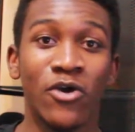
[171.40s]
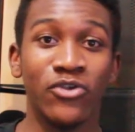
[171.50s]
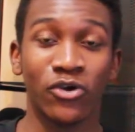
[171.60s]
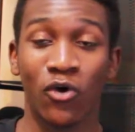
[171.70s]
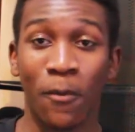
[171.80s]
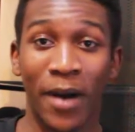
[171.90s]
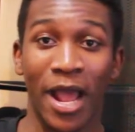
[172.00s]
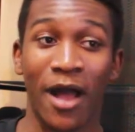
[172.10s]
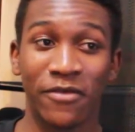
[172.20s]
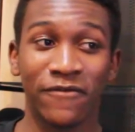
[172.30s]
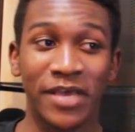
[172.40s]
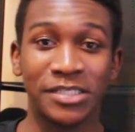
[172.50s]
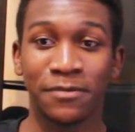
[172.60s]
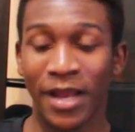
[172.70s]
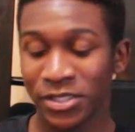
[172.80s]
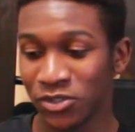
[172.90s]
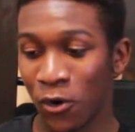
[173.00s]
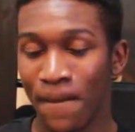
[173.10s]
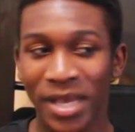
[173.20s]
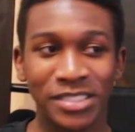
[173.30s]
you can go buy other faceplates, you
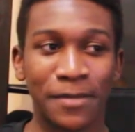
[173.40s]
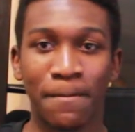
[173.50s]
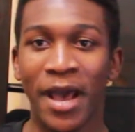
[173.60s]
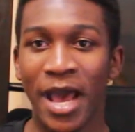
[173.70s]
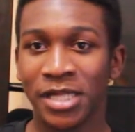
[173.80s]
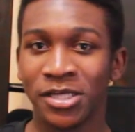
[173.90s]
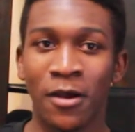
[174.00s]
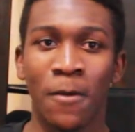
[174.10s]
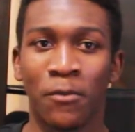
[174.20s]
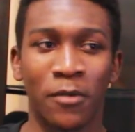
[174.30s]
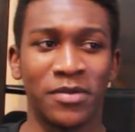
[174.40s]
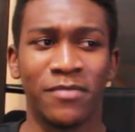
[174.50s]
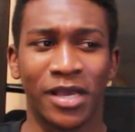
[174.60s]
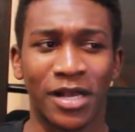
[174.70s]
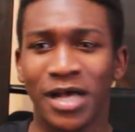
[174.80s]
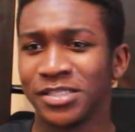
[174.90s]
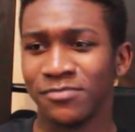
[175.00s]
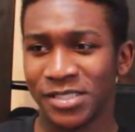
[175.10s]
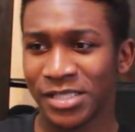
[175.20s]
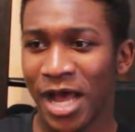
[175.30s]
know, mix and match, probably make a custom
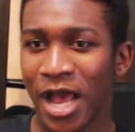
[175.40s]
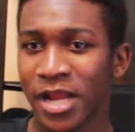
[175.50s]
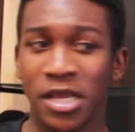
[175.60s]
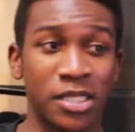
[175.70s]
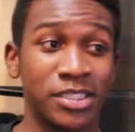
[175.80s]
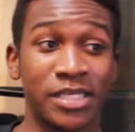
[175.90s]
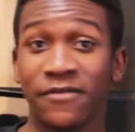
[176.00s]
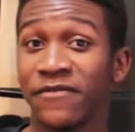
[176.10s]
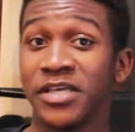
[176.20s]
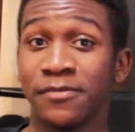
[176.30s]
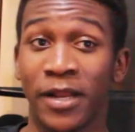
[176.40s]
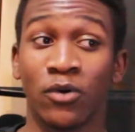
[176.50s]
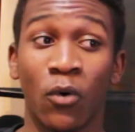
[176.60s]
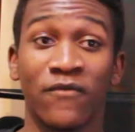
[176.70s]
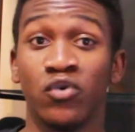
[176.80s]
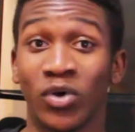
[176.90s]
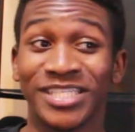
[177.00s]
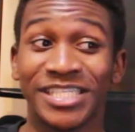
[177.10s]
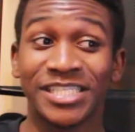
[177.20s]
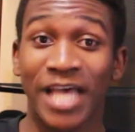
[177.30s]
design, take the faceplate off
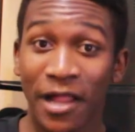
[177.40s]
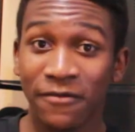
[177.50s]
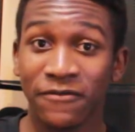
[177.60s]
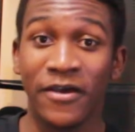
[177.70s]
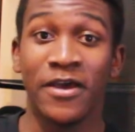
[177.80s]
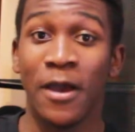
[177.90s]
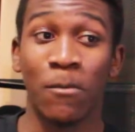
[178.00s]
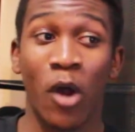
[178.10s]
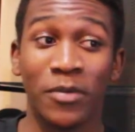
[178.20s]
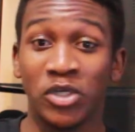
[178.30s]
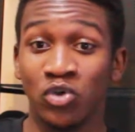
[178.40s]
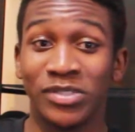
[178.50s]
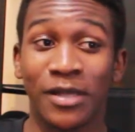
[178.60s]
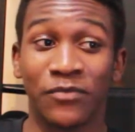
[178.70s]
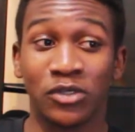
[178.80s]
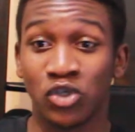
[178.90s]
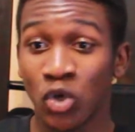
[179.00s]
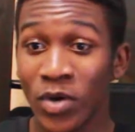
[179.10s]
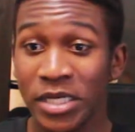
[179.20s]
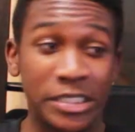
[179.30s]
yourself and probably do something
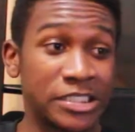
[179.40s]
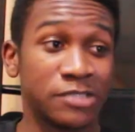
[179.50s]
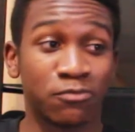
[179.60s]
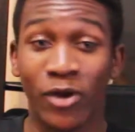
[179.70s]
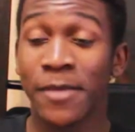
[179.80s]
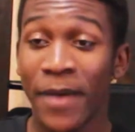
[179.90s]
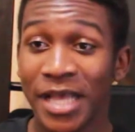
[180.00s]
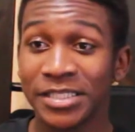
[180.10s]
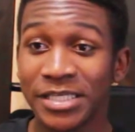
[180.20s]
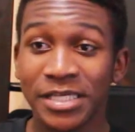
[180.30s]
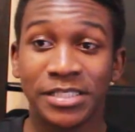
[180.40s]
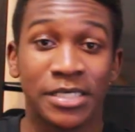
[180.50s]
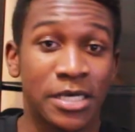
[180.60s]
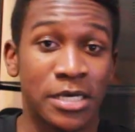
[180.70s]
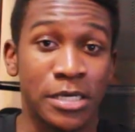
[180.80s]
to it, spray paint it,